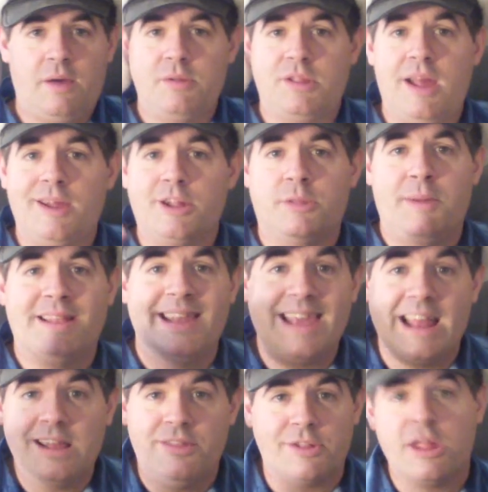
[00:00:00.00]
I was not
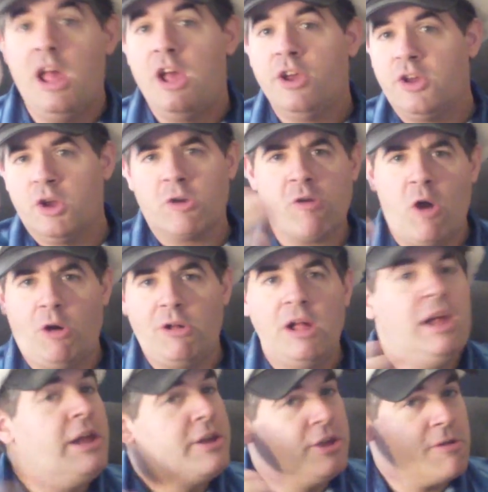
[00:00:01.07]
expecting any of this. You're
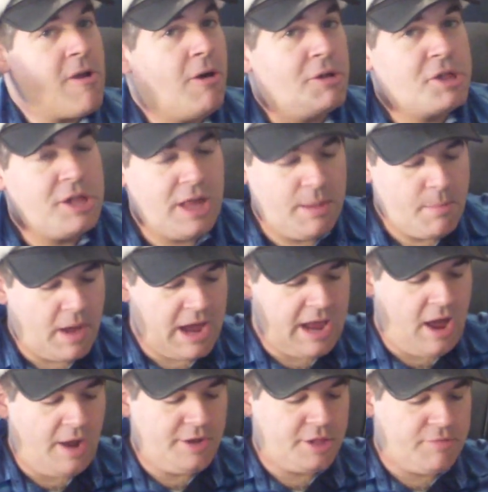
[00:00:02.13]
all seeing my
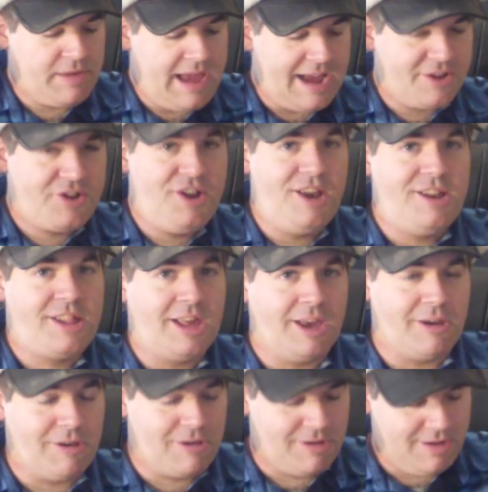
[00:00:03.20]
honest reactions here.